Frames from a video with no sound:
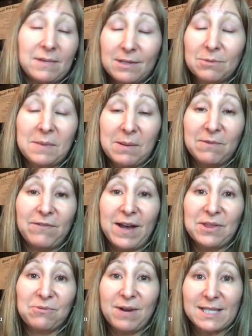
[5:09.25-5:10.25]
You maybe
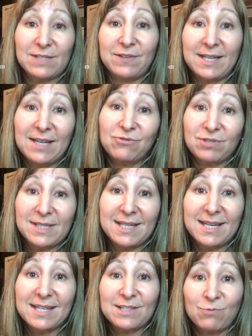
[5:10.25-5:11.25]
find the rest of it
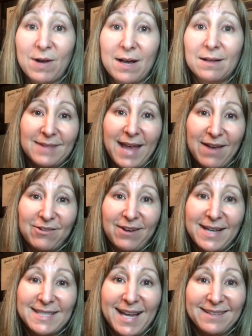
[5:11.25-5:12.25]
interesting as well. Have a
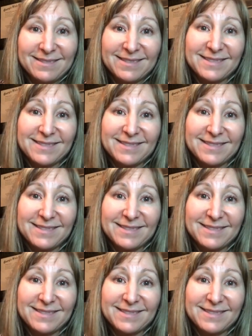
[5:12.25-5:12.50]
great day.